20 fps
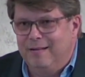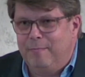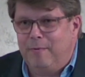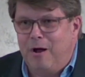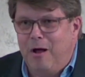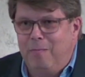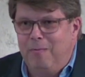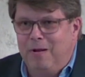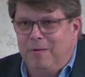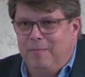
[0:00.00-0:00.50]
the
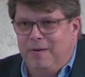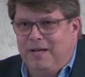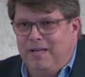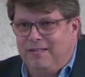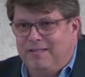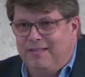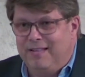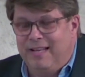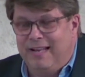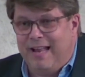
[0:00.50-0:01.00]
problem
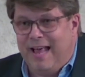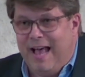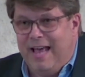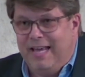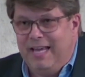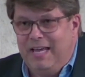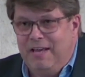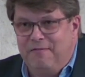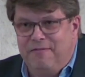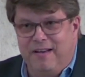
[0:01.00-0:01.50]
is that
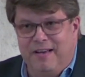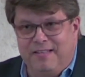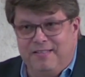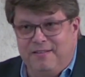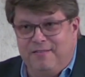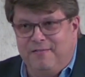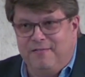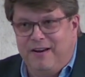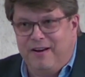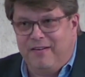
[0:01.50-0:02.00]
Eve
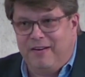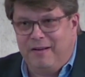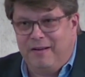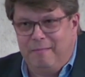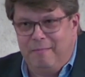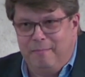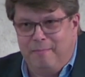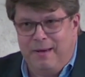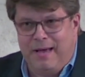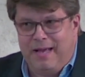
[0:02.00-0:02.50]
has a
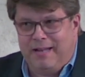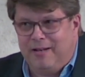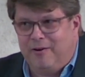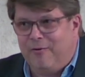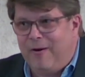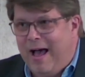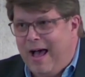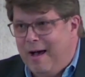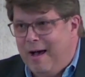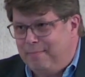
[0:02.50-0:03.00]
very bad
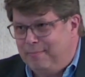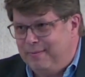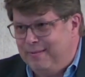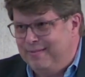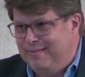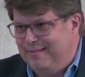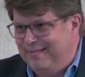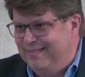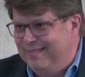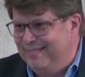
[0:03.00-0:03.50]
rap
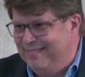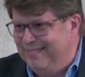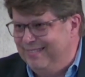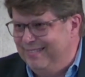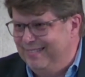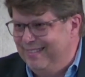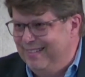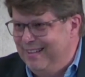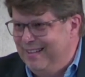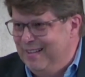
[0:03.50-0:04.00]

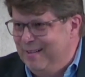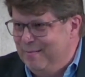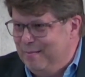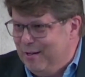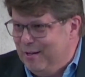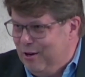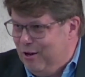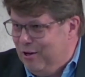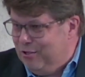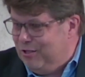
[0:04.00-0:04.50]

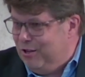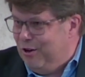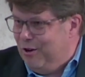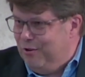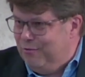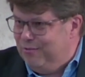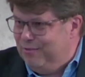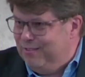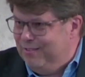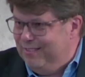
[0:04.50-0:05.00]
because
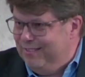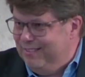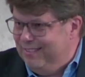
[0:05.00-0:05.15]
of